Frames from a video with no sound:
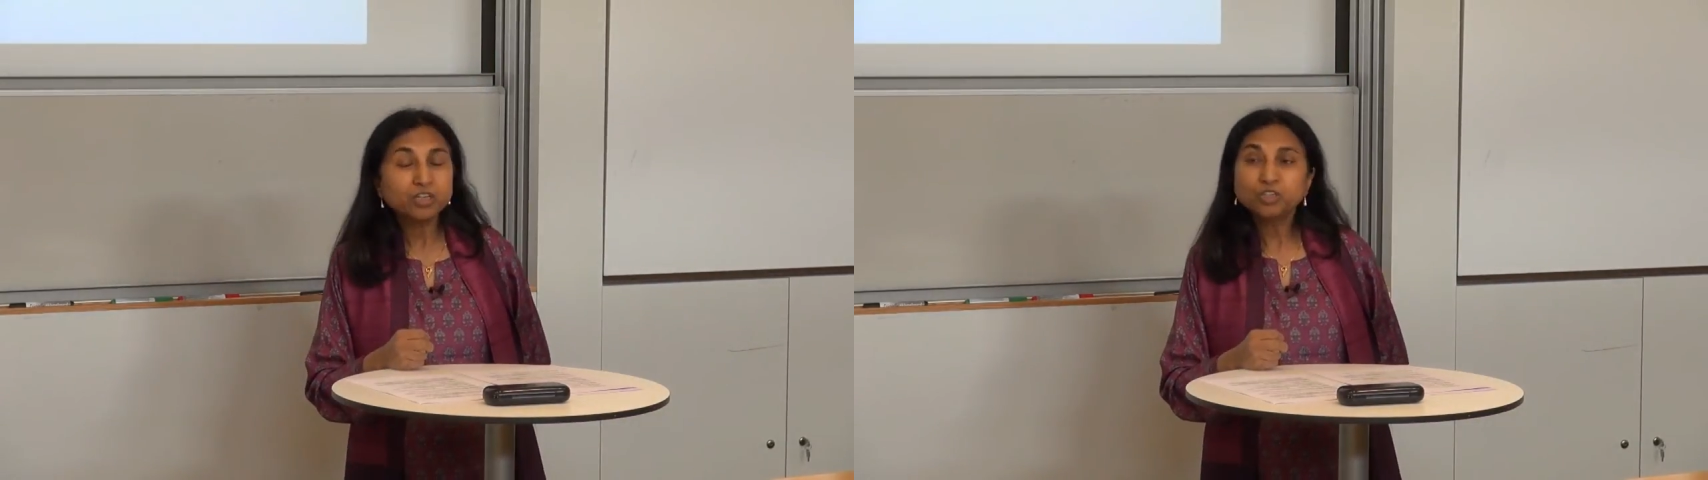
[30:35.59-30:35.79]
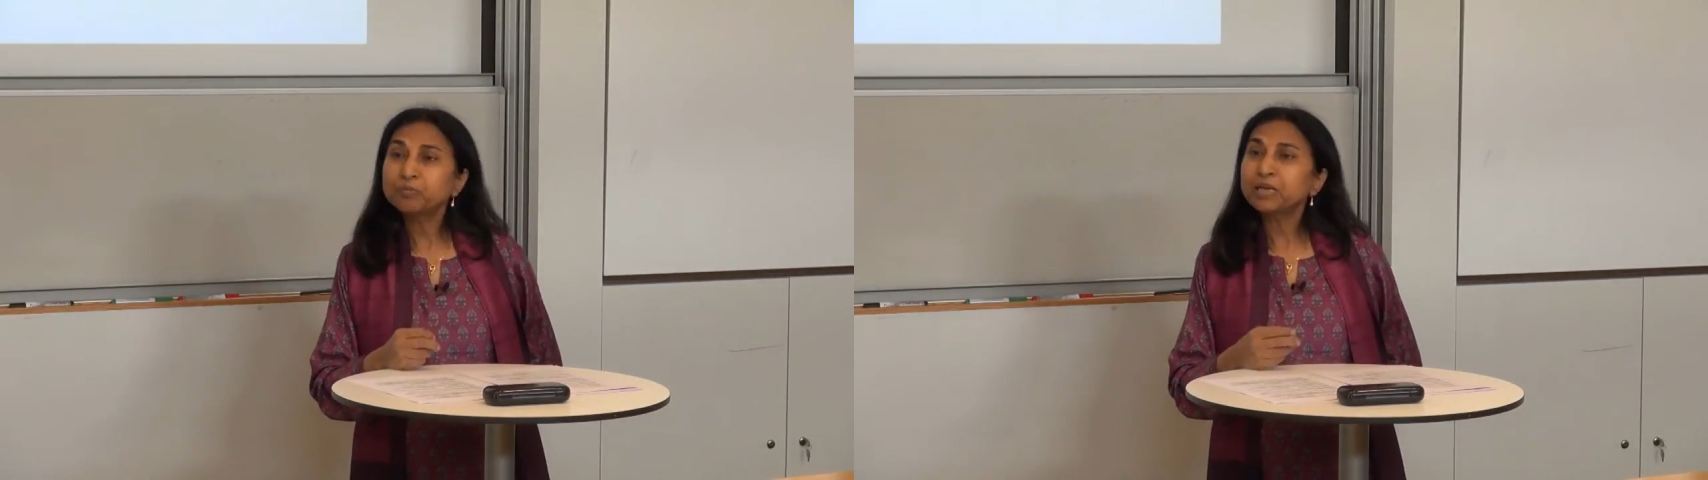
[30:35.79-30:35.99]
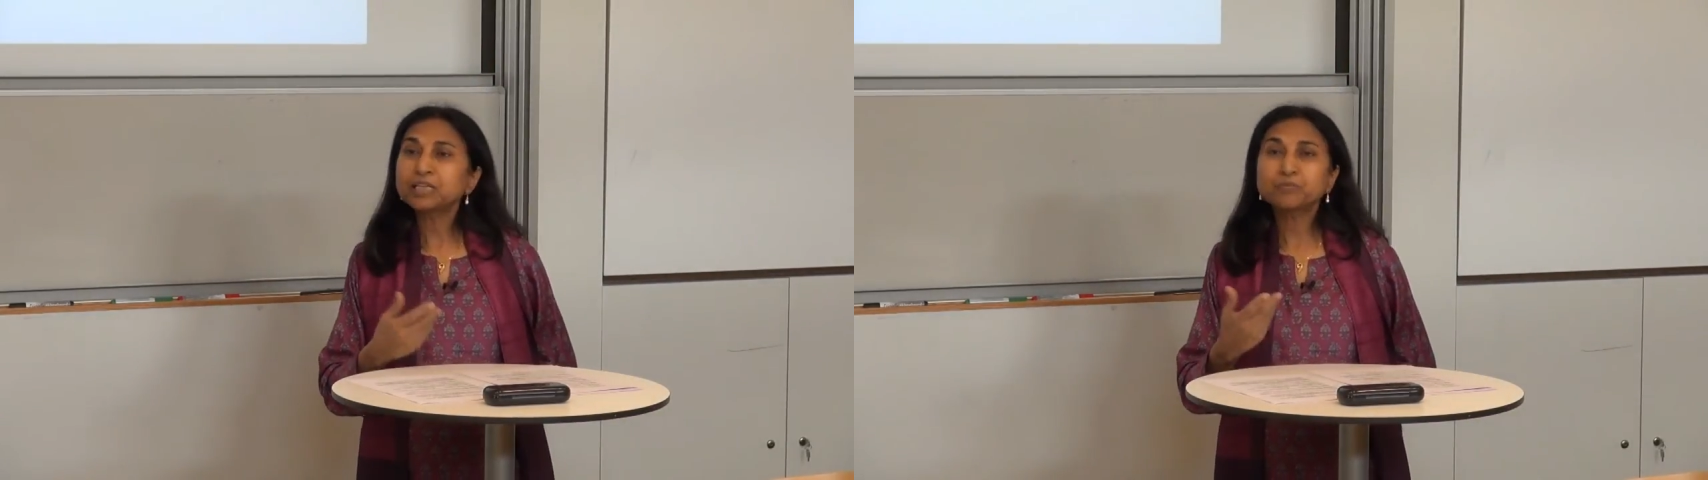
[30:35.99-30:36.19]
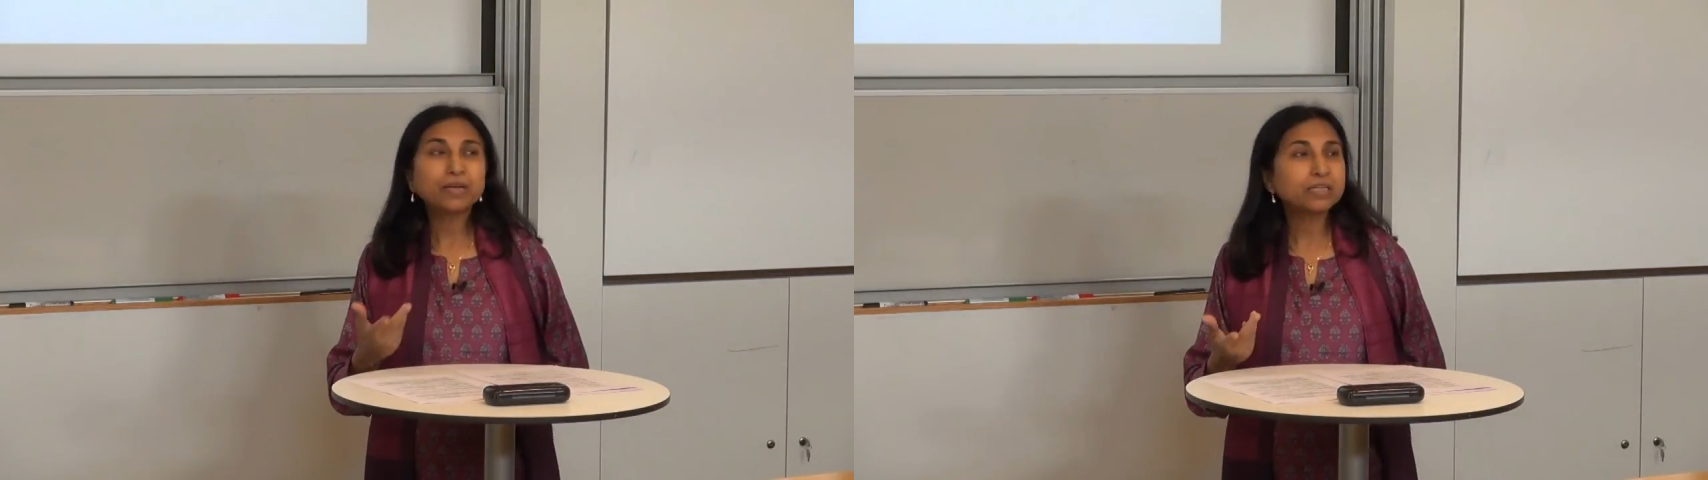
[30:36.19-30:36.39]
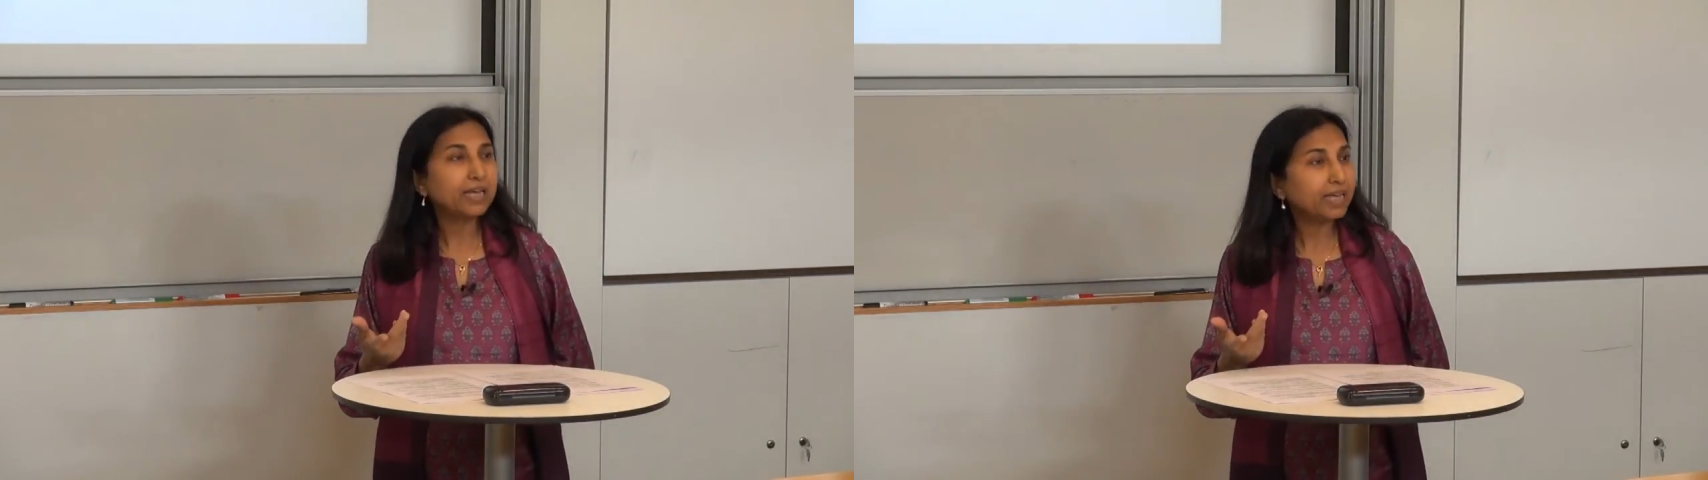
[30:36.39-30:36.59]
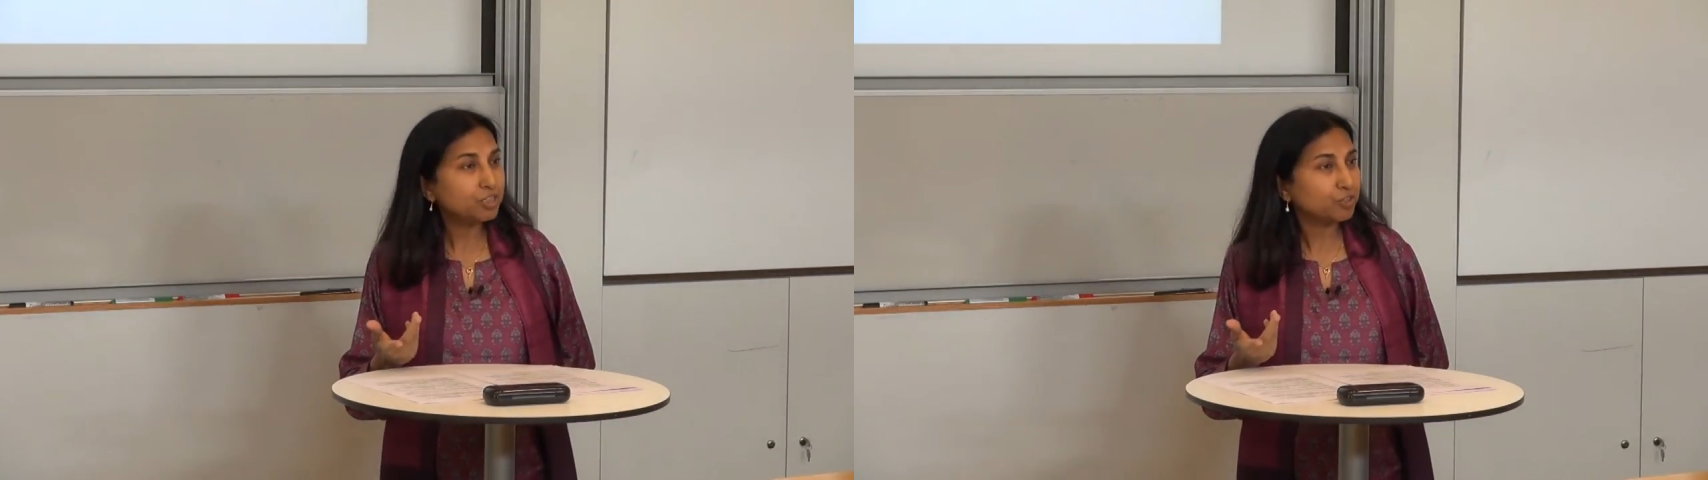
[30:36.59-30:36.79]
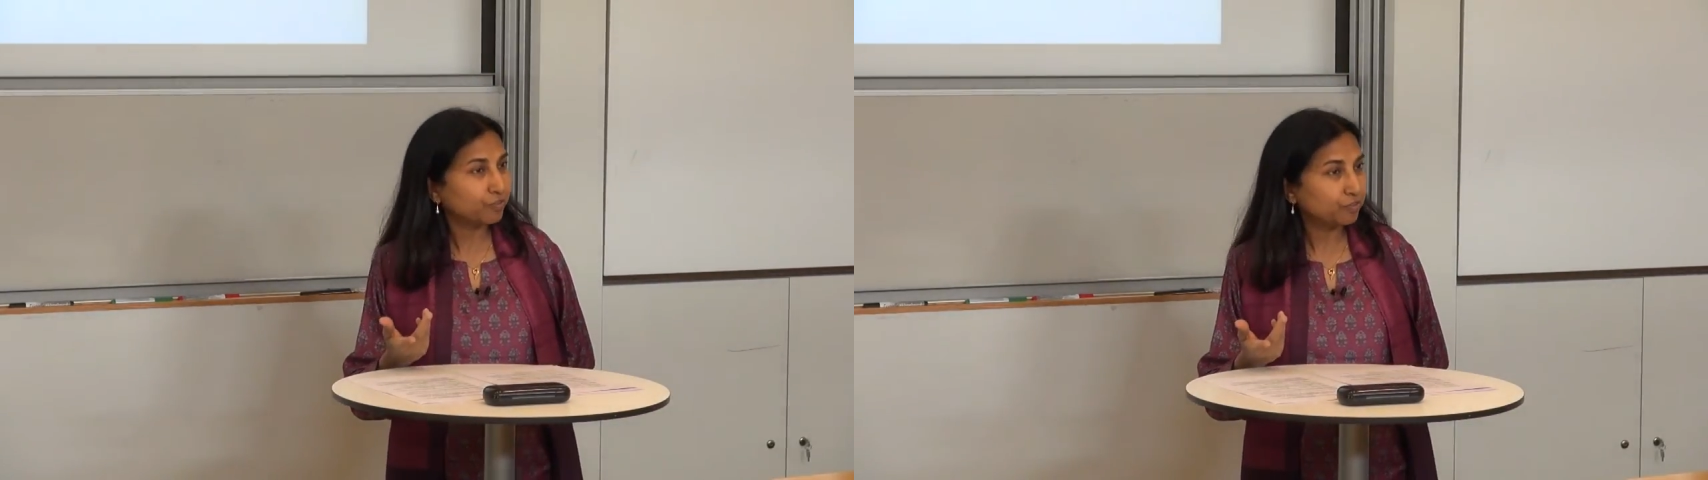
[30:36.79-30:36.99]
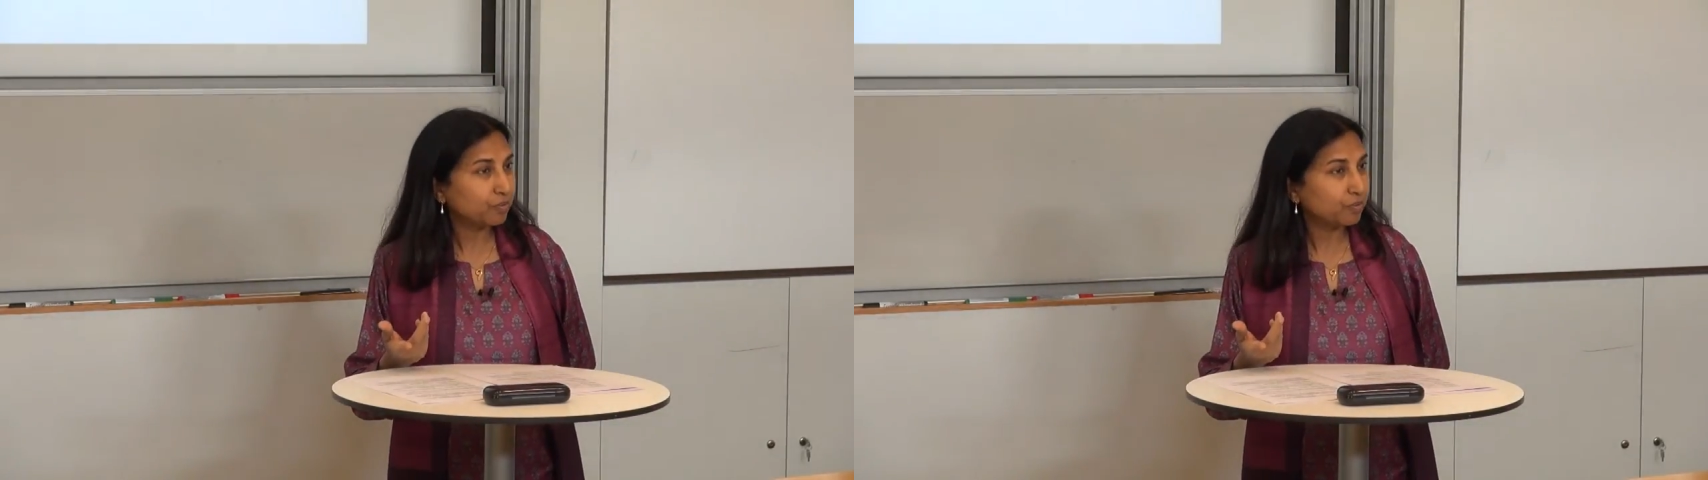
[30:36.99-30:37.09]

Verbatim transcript: You might expect age of the